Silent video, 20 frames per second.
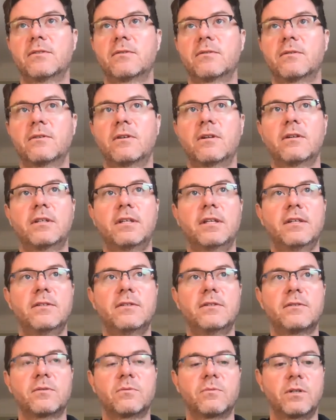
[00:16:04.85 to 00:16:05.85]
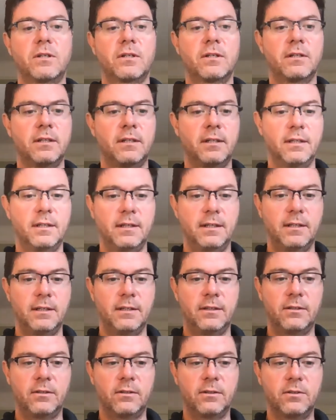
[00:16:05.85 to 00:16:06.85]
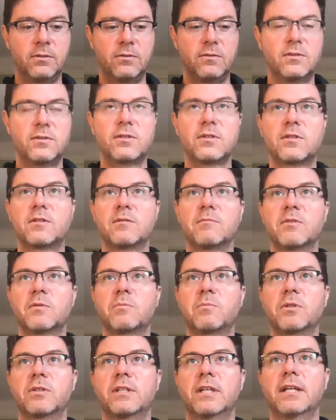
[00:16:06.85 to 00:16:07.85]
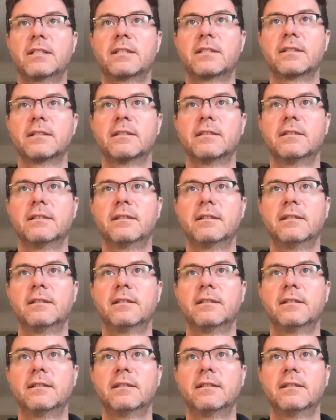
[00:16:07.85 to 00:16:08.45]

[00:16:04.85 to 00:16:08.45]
So there are cases where, a dune system is protected